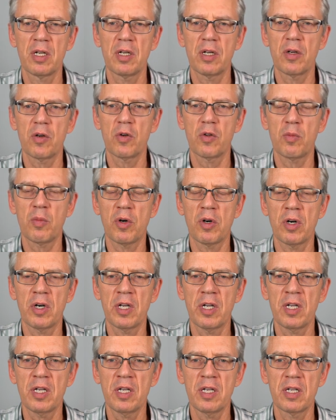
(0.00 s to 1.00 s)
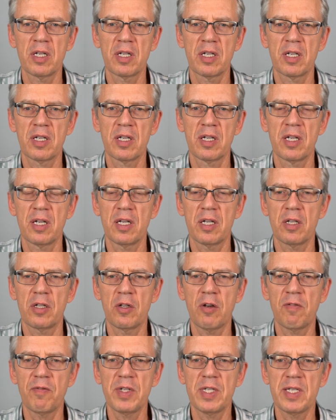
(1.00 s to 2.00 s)
good morning,
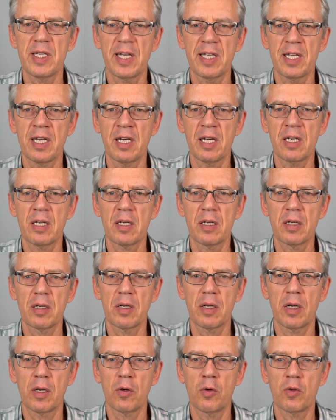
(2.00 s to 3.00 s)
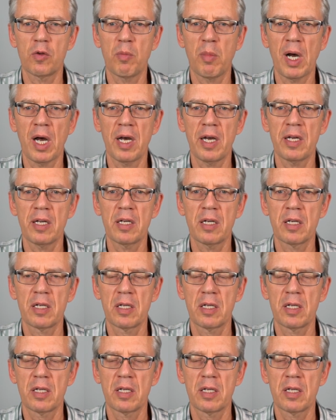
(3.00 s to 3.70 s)
do widzenia, goodbye,